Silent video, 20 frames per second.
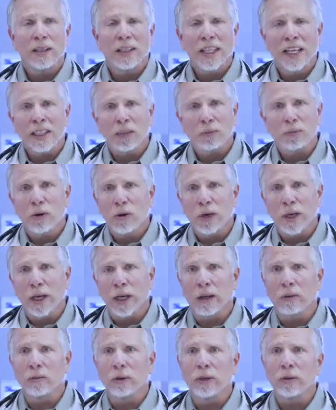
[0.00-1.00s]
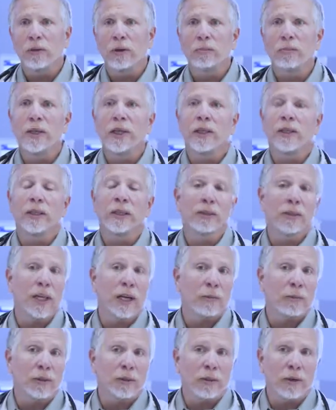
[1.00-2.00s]
The next morning, we repeat his
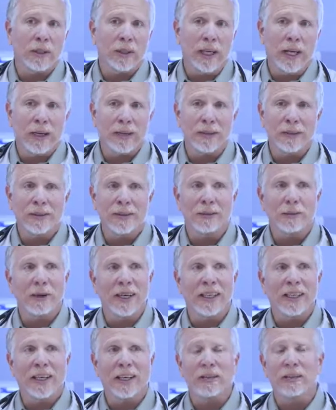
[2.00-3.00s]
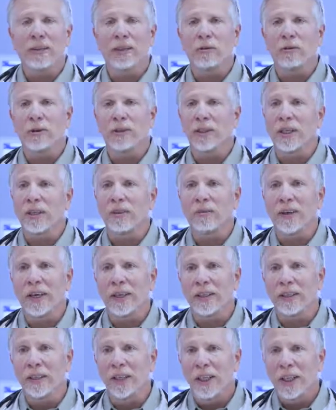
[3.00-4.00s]
laboratory data. The white count that was
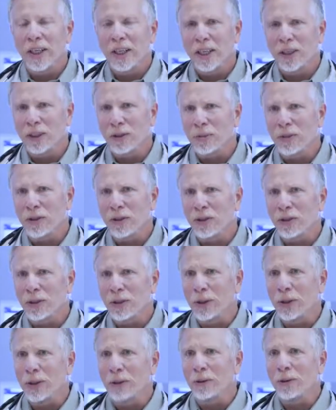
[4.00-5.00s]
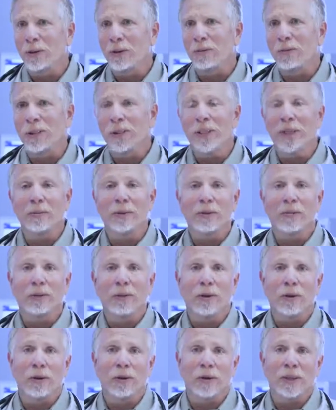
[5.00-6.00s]
elevated in the emergency room the day
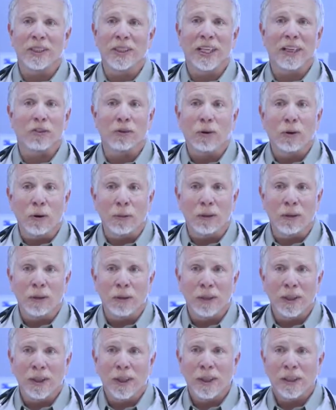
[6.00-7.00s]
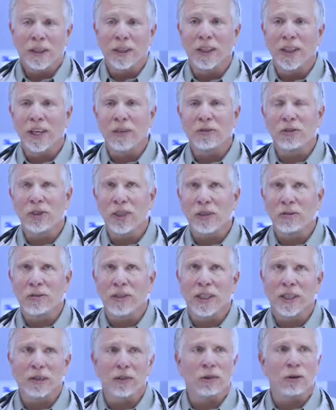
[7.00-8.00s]
before is now normal. The left
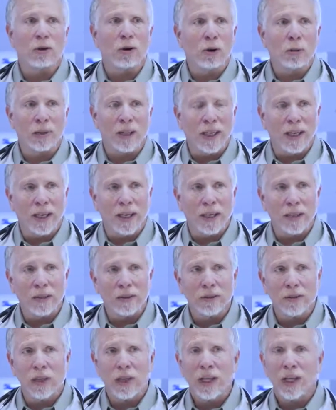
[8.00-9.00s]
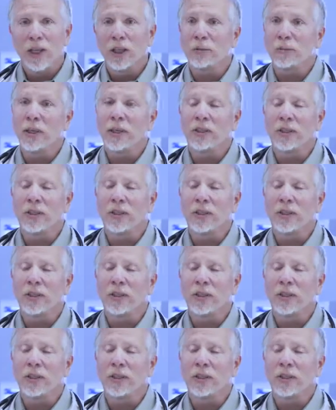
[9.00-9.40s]
shift has normalized. His